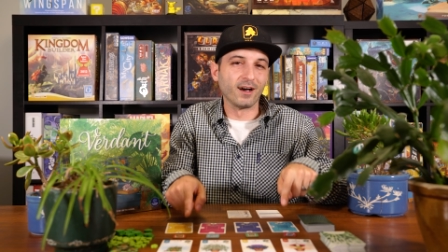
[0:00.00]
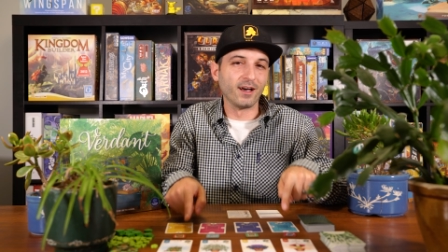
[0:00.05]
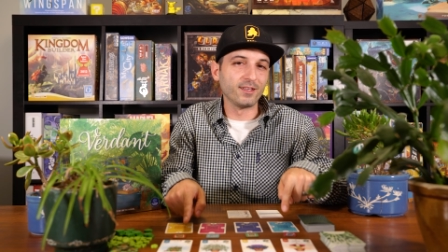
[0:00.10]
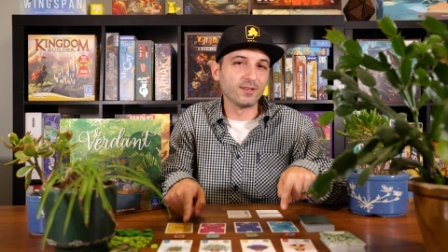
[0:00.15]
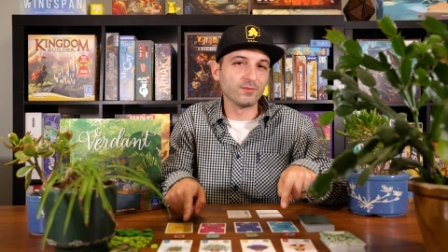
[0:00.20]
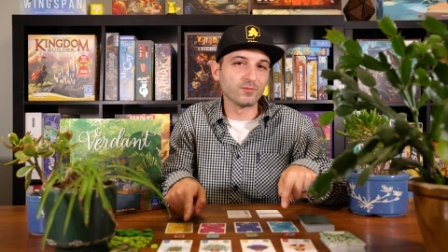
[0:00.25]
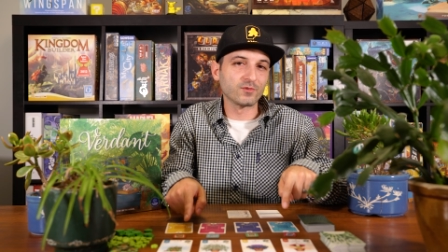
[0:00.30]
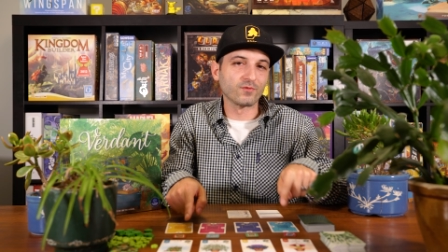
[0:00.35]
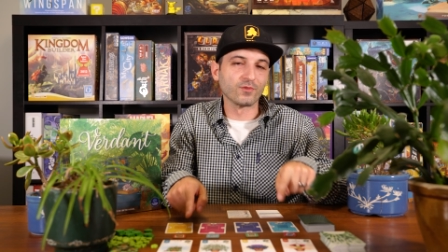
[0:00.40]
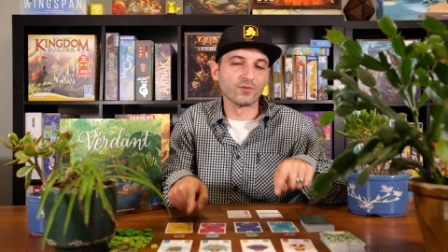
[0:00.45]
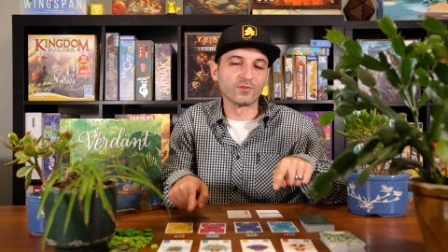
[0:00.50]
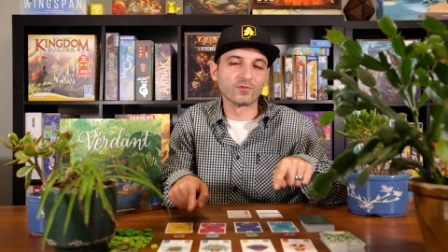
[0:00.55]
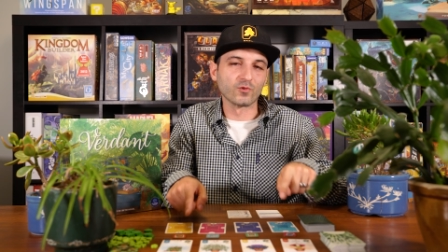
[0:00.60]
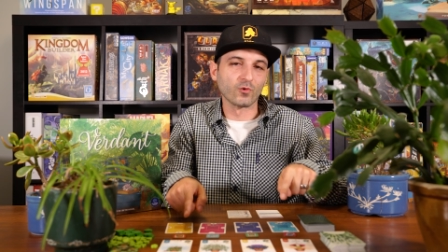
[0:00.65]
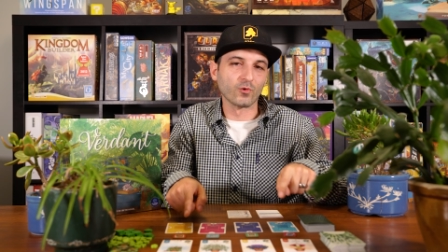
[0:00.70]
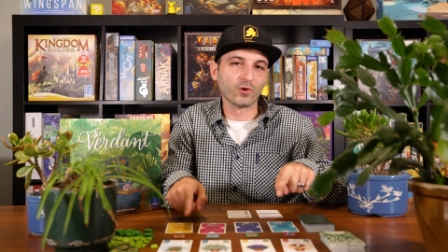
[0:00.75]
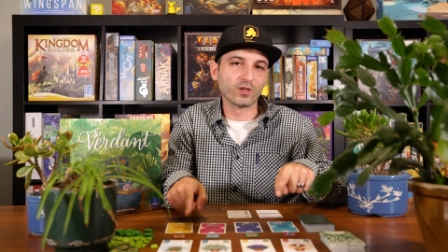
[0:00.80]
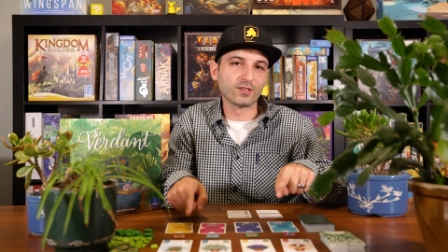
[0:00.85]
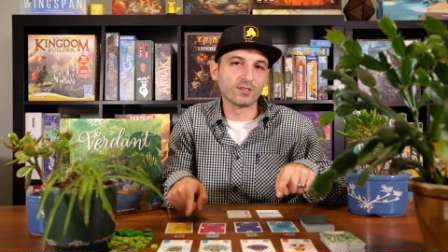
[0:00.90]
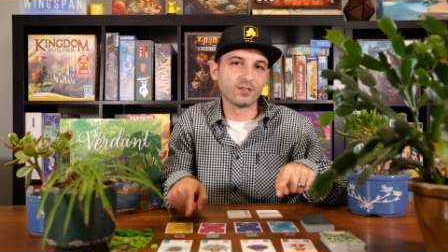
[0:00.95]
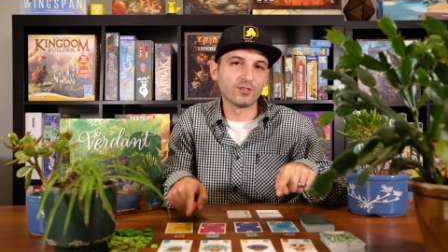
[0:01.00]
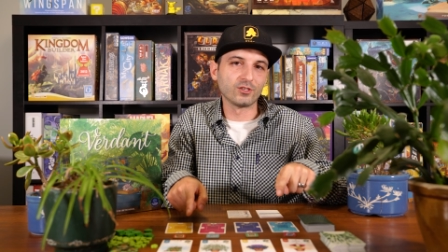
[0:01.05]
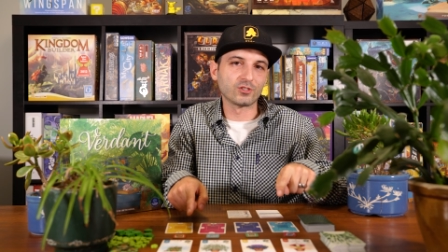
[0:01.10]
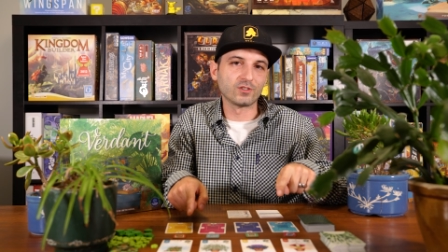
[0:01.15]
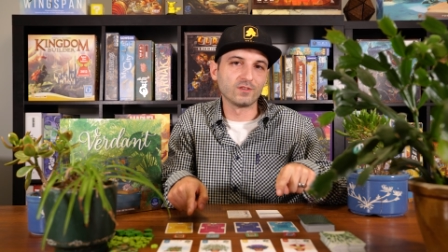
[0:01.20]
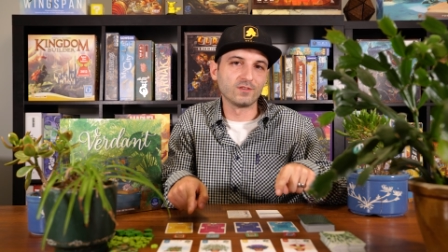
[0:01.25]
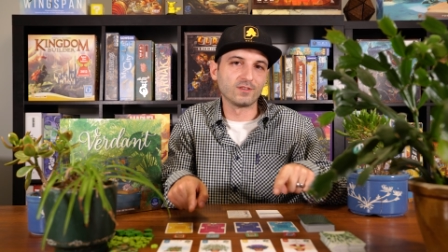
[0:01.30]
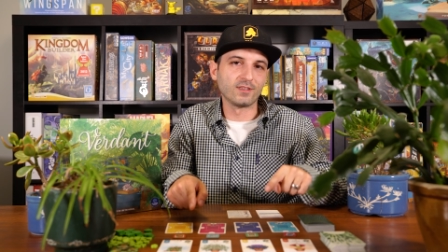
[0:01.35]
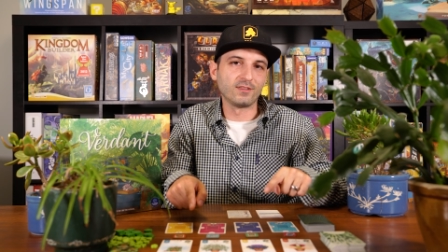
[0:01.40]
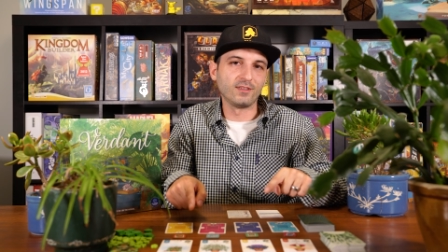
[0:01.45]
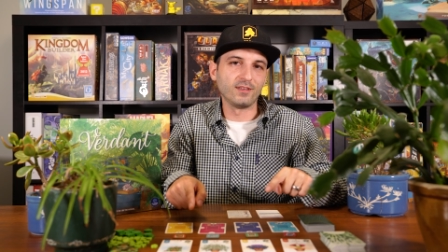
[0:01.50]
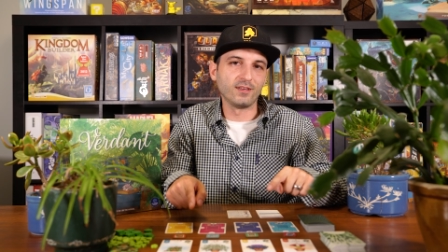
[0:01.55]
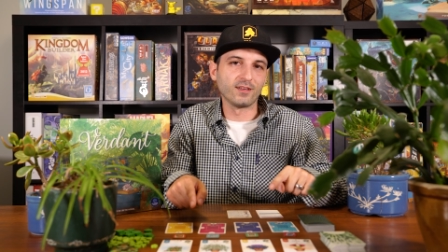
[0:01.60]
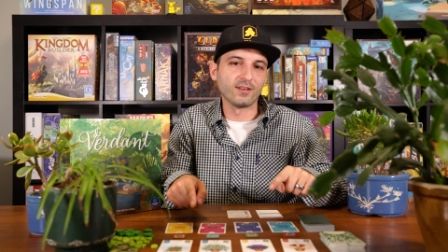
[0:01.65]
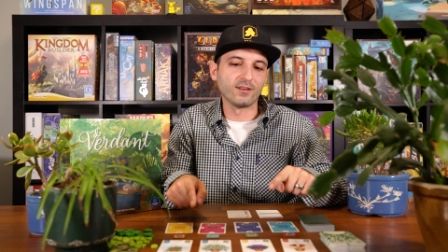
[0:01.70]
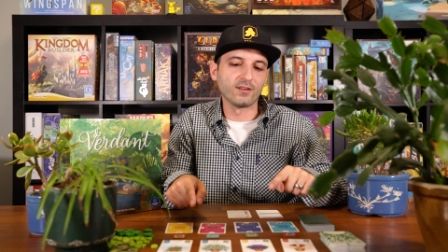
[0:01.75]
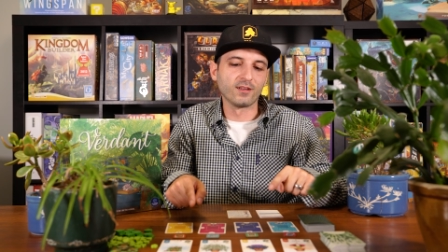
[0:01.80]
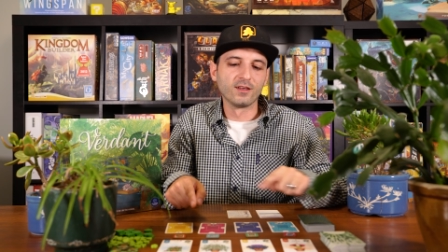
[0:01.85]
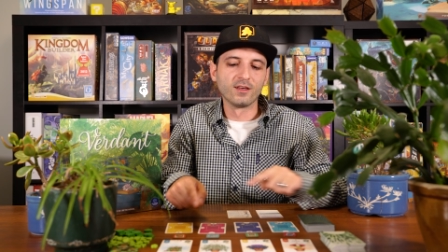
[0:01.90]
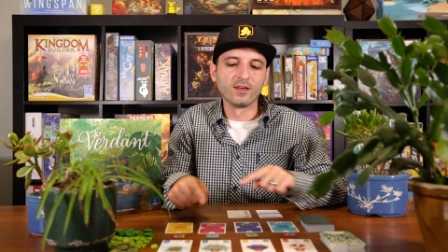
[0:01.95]
items for the scoring conditions at the
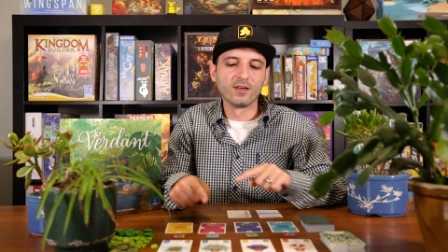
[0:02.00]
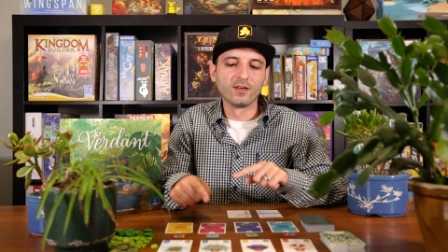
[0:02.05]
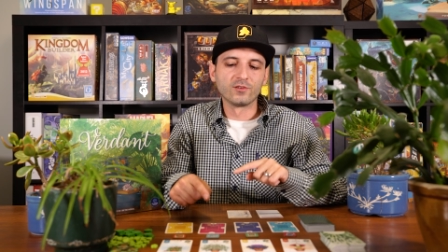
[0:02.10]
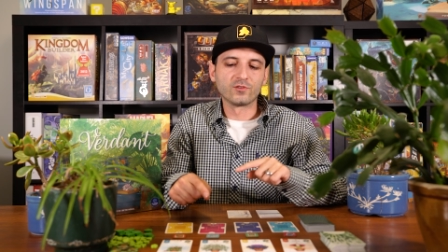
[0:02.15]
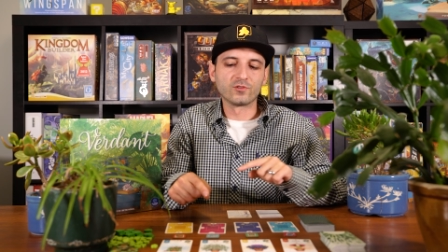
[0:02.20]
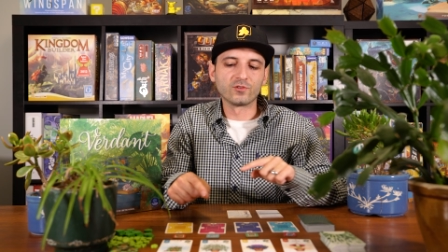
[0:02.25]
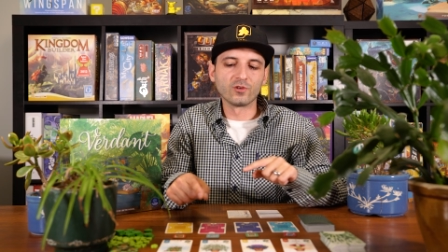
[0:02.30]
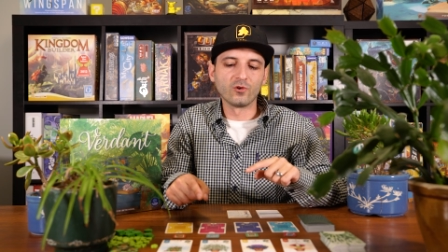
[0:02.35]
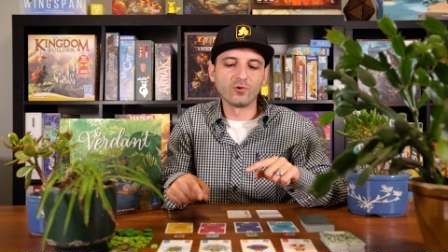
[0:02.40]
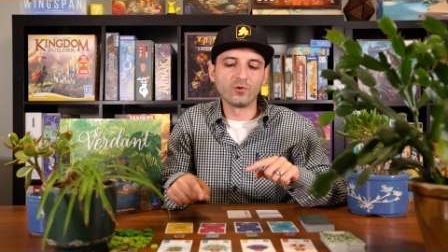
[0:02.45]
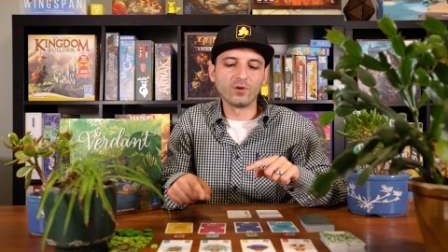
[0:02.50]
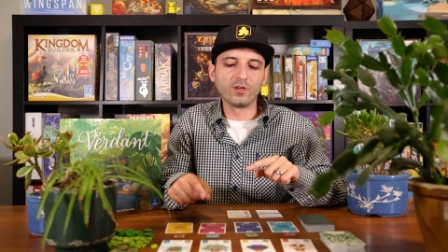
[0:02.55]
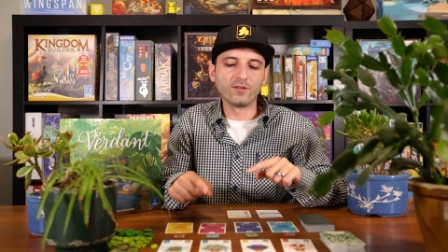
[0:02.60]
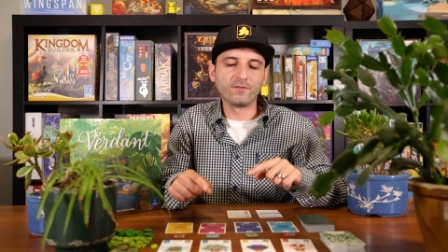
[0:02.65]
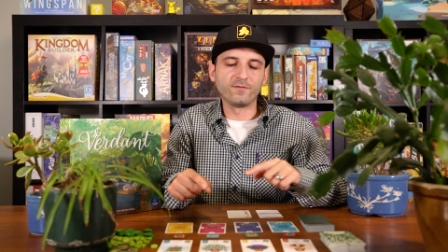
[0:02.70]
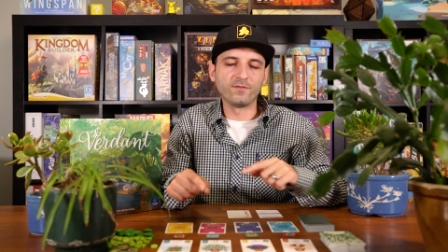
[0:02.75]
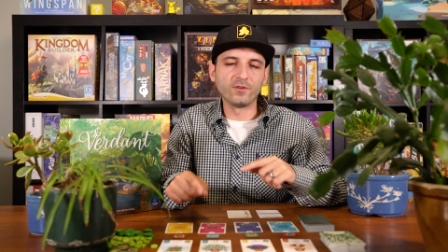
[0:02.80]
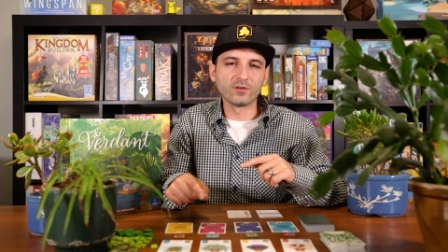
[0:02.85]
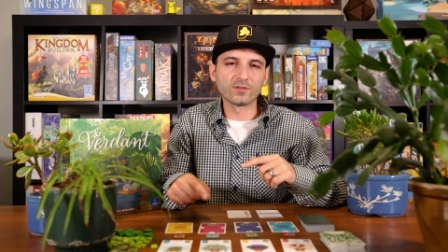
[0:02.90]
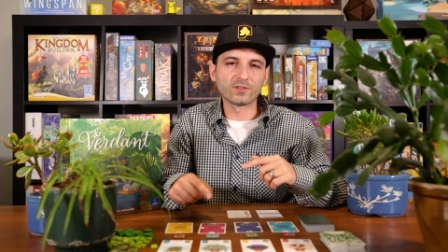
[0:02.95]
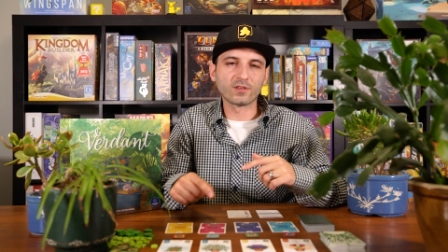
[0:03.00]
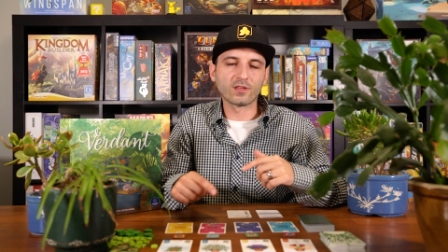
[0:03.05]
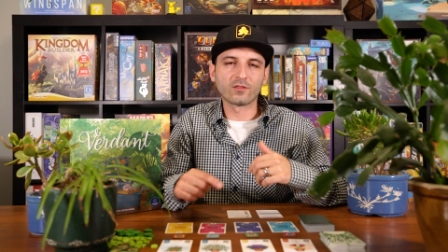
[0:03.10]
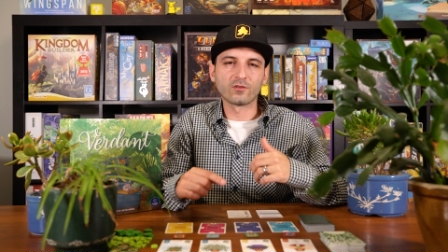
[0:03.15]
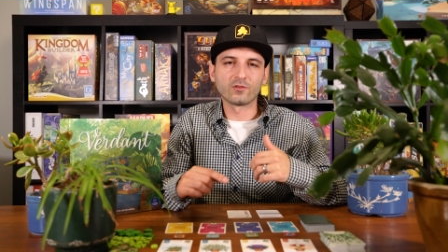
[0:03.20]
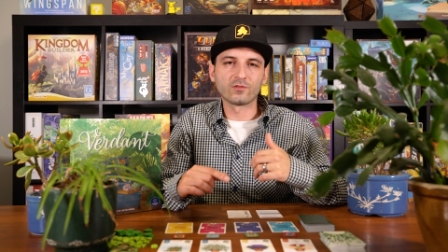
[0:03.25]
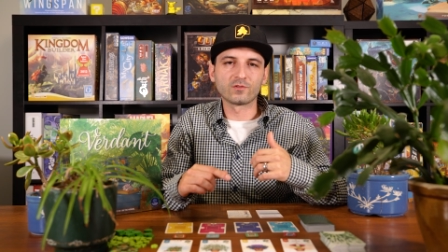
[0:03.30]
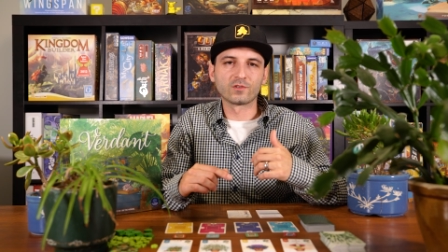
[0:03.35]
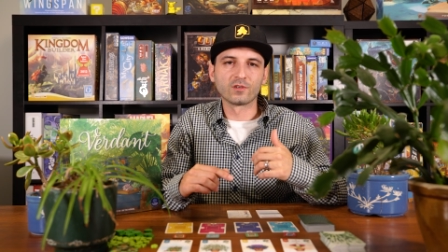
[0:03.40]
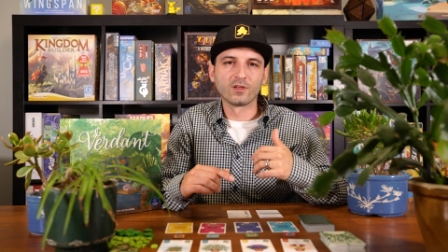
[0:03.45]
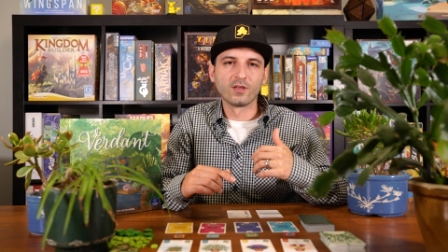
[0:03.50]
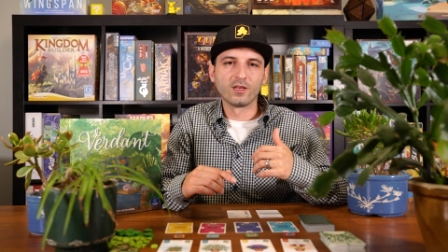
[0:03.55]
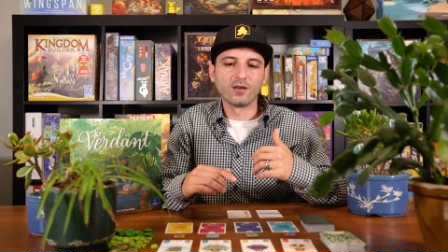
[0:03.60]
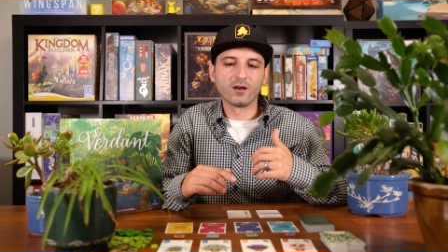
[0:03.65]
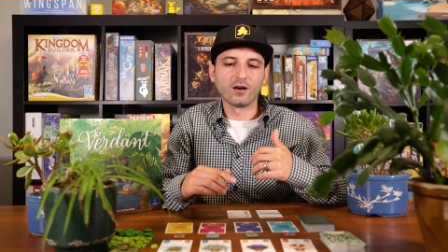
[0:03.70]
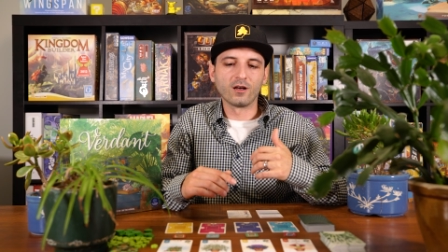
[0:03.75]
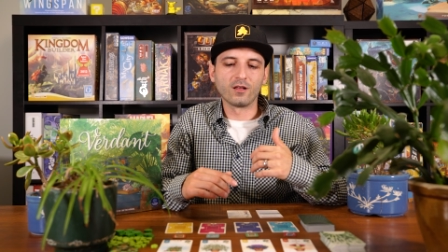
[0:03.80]
end. So it feels like there's